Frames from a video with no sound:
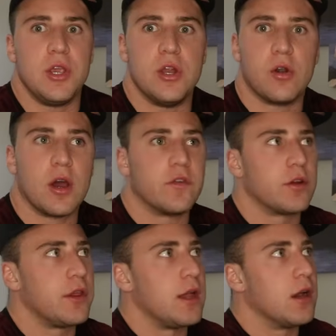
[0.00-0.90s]
You don't
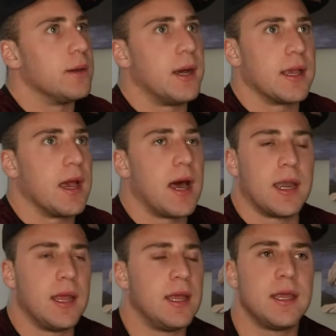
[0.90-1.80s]
overthink. Oh my
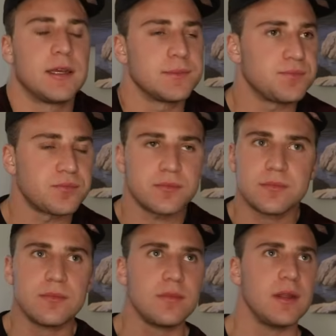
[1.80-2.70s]
God,
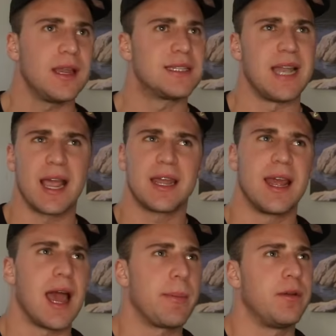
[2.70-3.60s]
it's not going
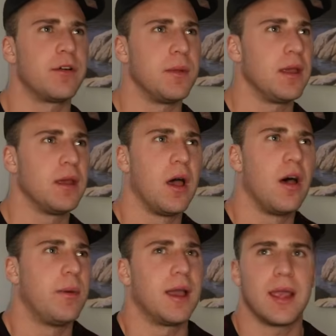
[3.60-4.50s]
to happen for me.
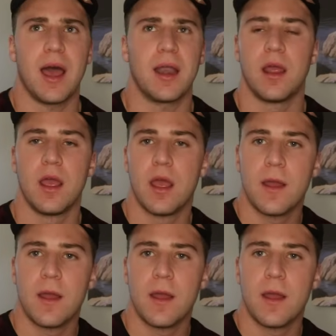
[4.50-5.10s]
Oh my God.